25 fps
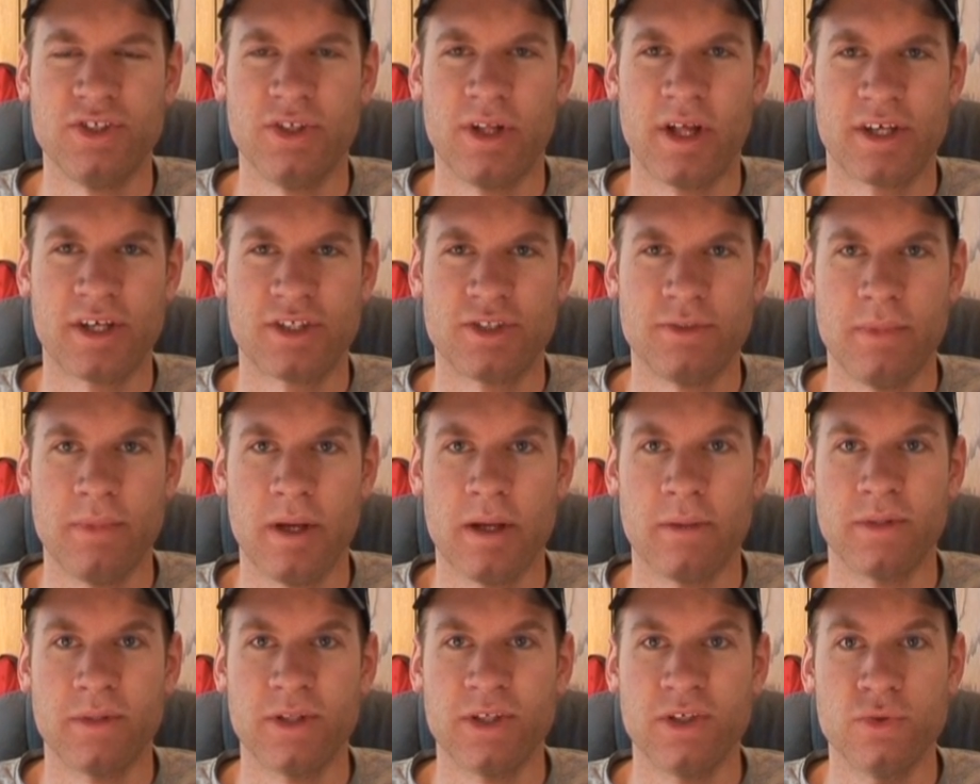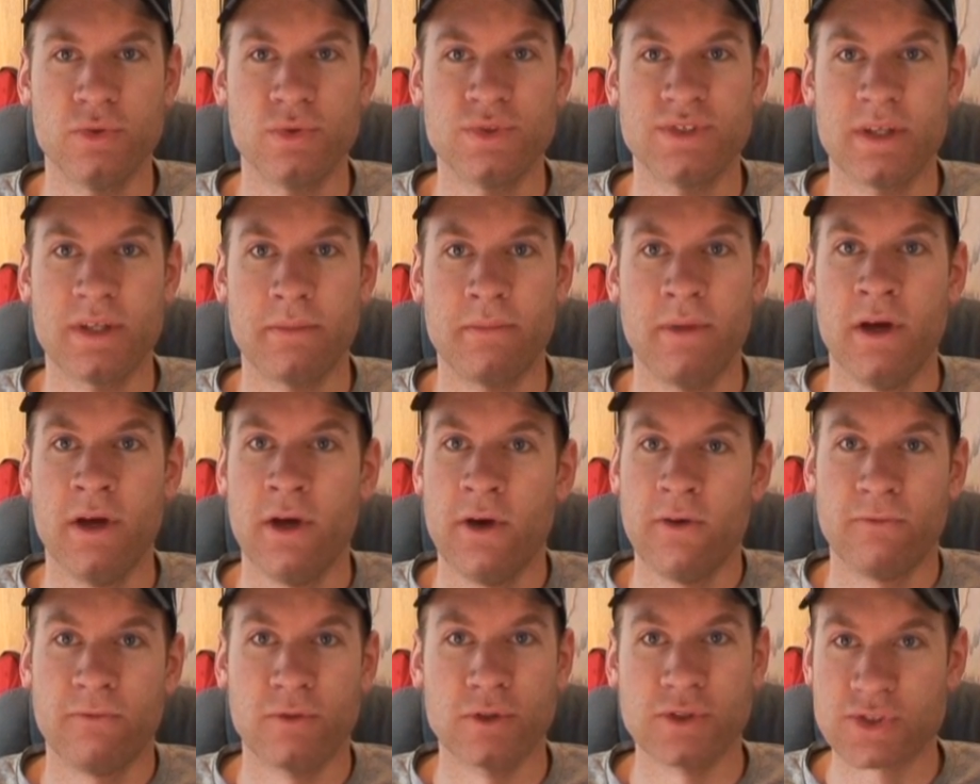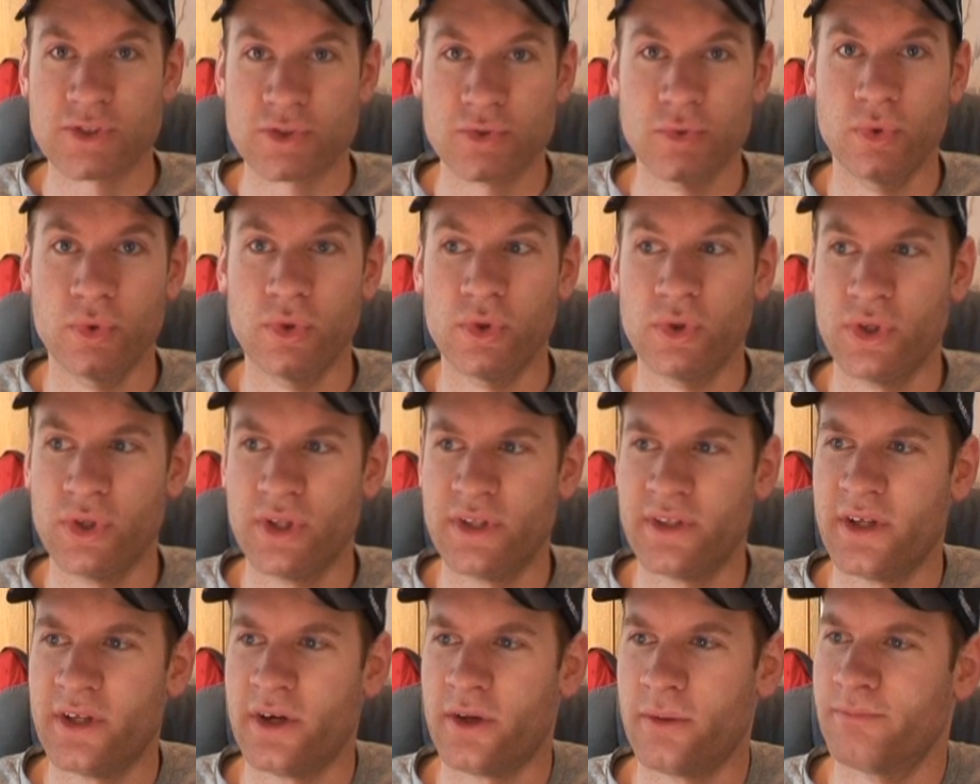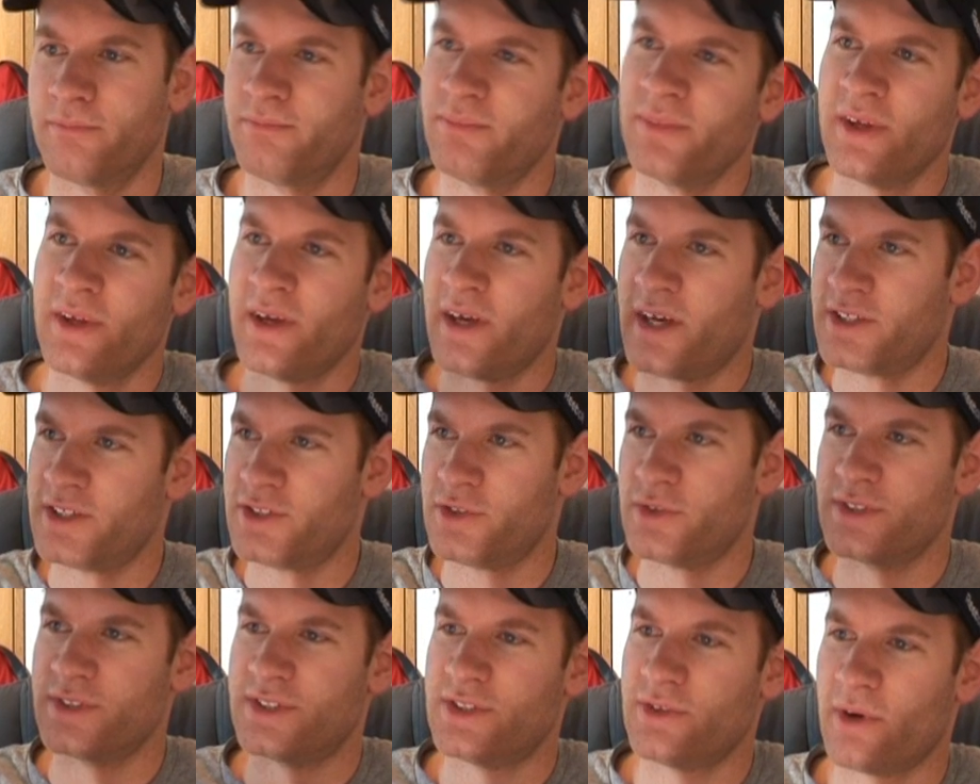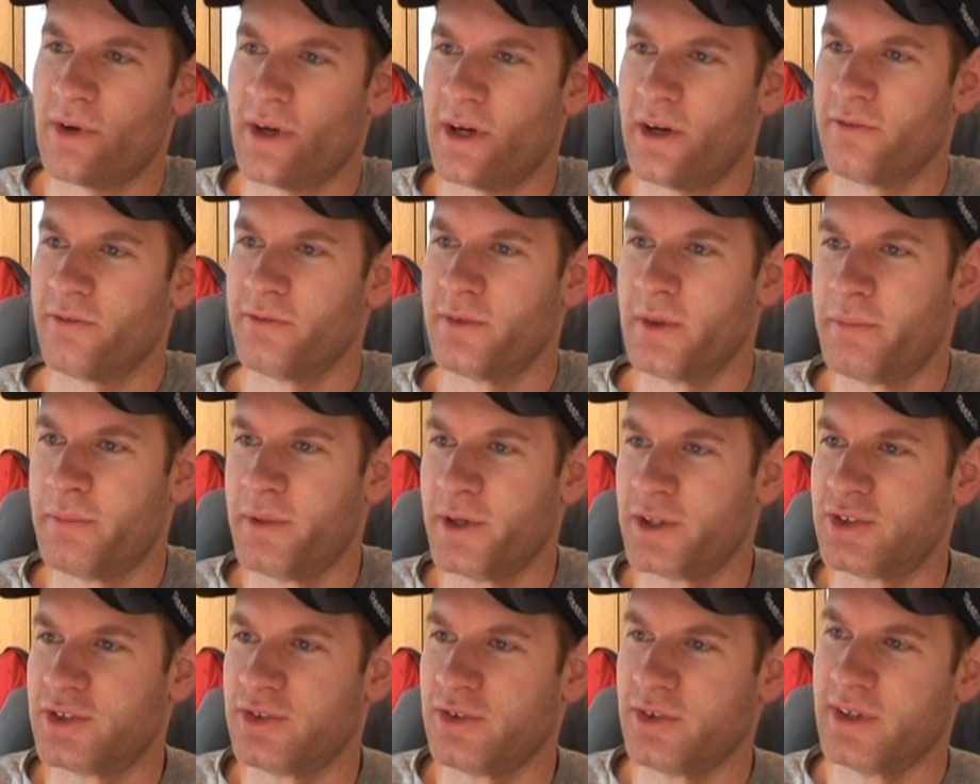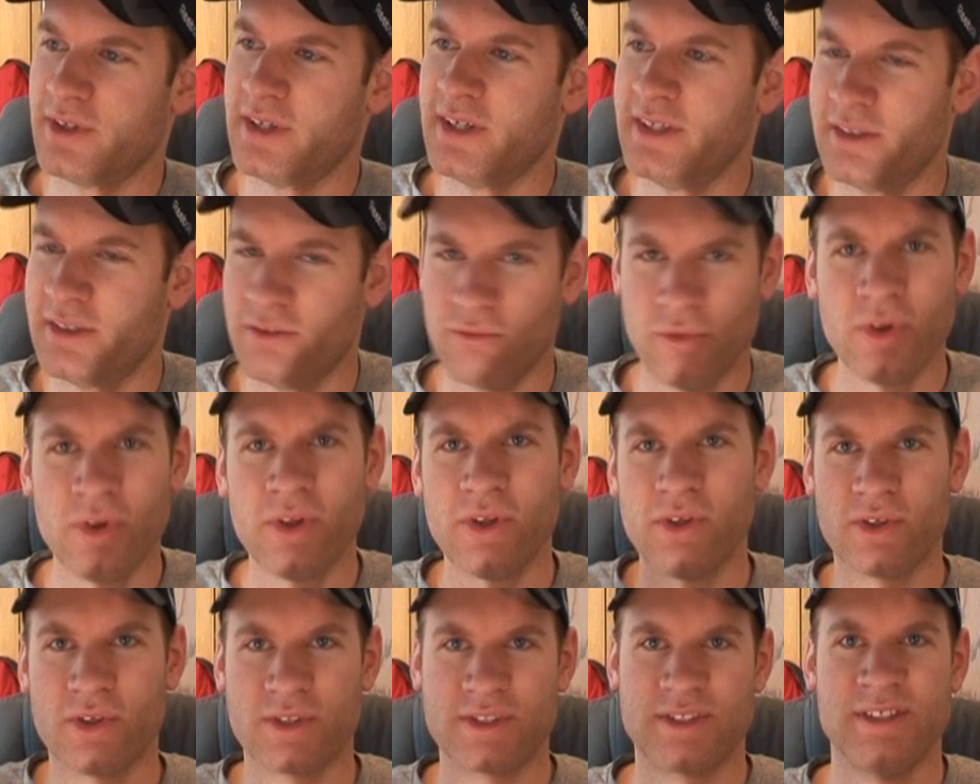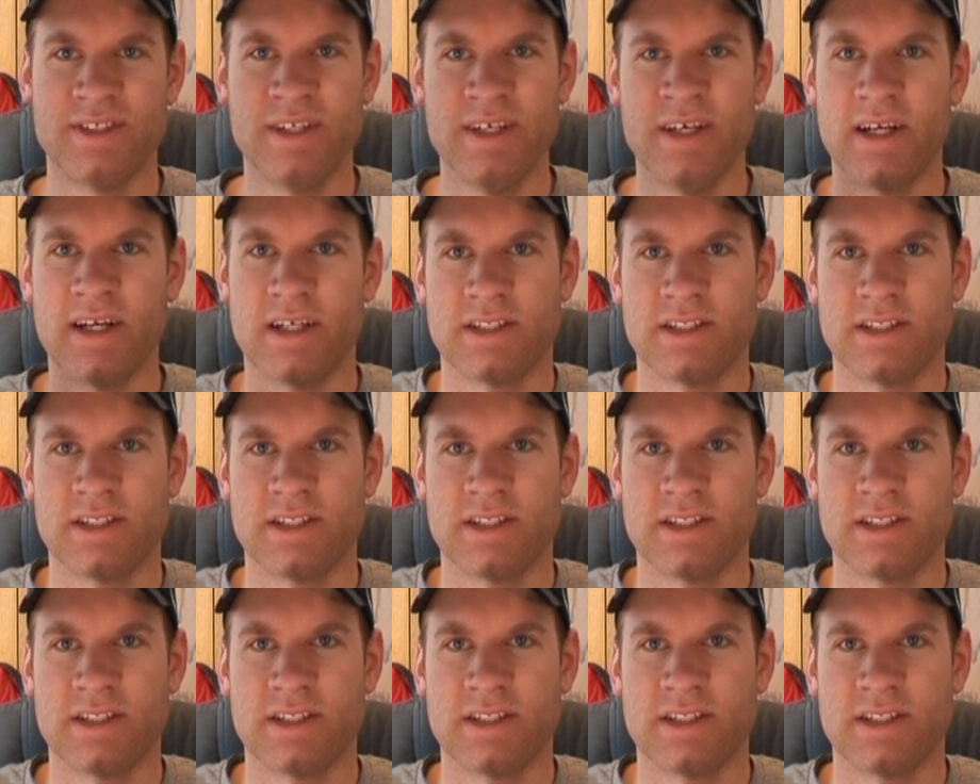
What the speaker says: You'll actually be able to use them for school, and they'll, as you can see right here from the picture, it really looks neat.